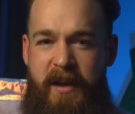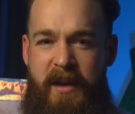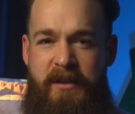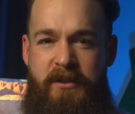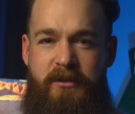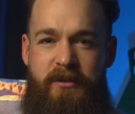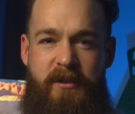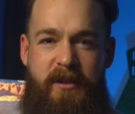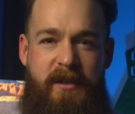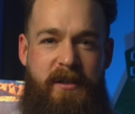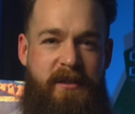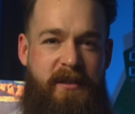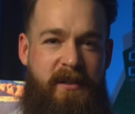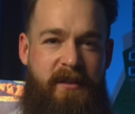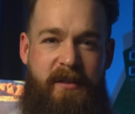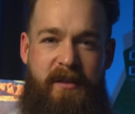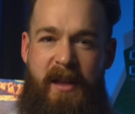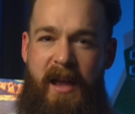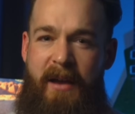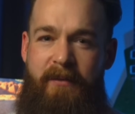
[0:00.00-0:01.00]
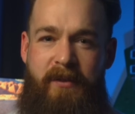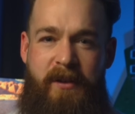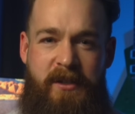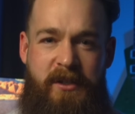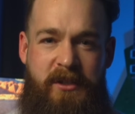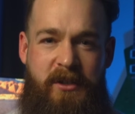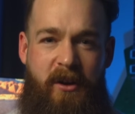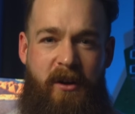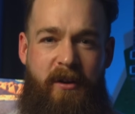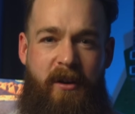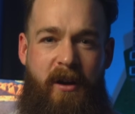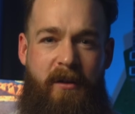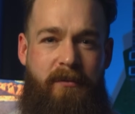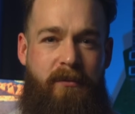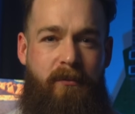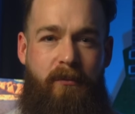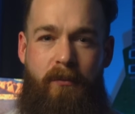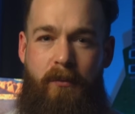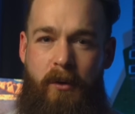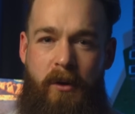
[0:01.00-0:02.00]
injuries and having to start off
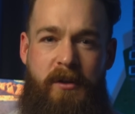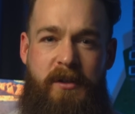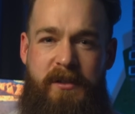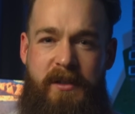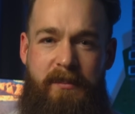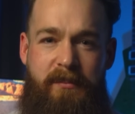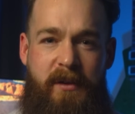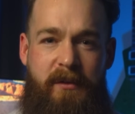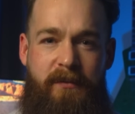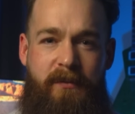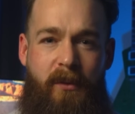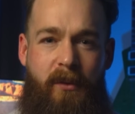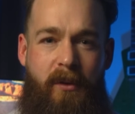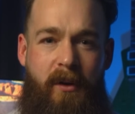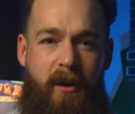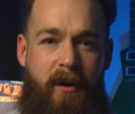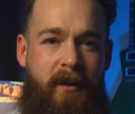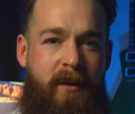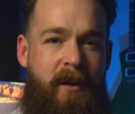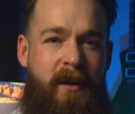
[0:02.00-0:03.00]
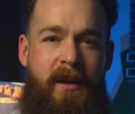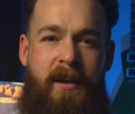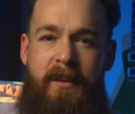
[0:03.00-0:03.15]
worse than before